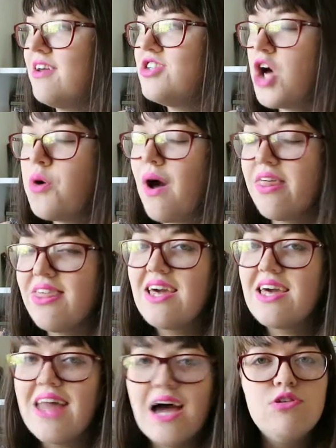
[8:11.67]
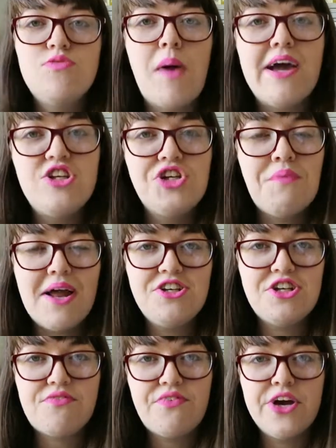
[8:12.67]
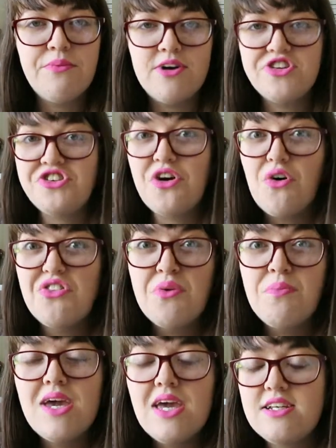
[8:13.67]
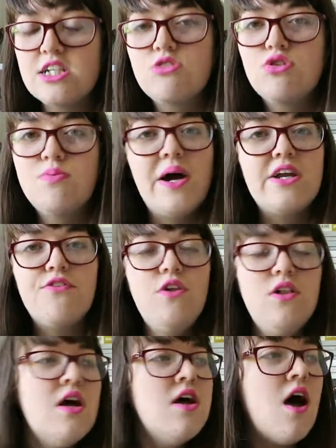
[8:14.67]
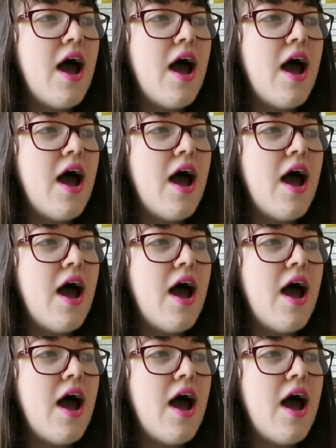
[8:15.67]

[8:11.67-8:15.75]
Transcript: so I think in that respect she manages very much not to be disrespectful,